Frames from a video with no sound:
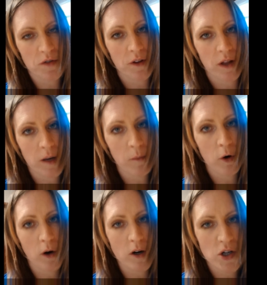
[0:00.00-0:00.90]
If you like them
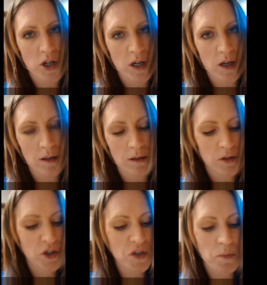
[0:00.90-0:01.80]
crunchy,
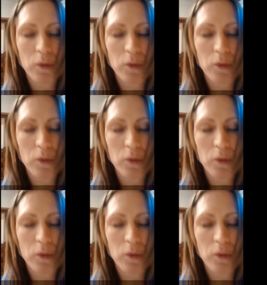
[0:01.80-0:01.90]
just